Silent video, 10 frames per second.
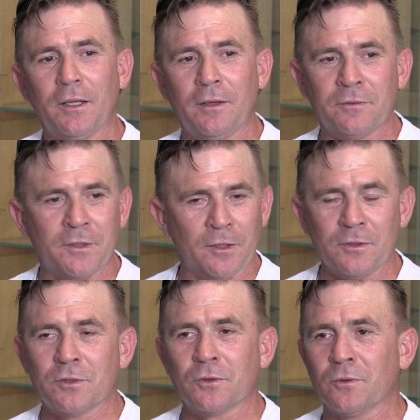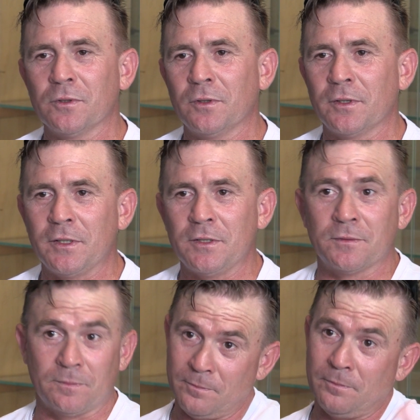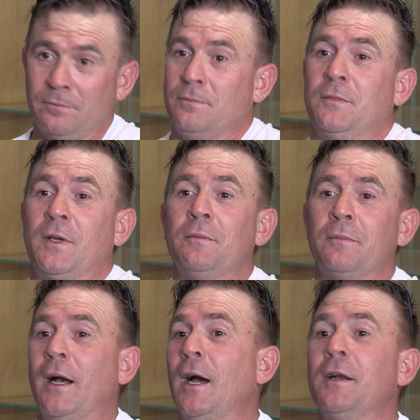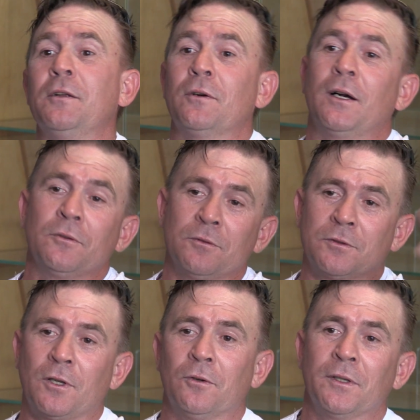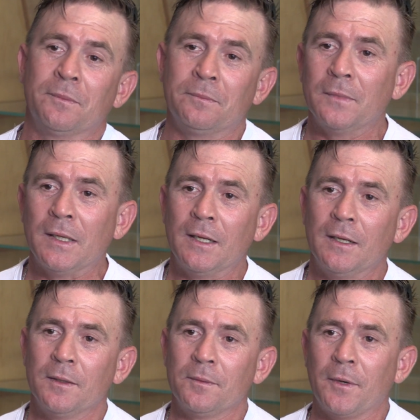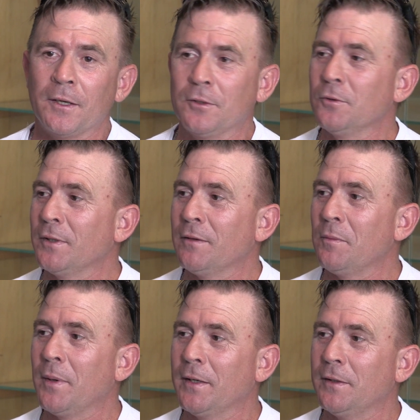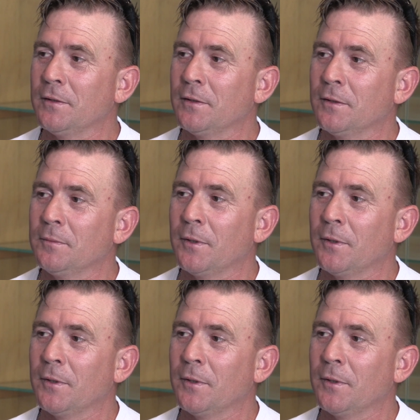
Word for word: even tell his story that his you know, auntie or uncle's told him, but he couldn't ever paint it, you know.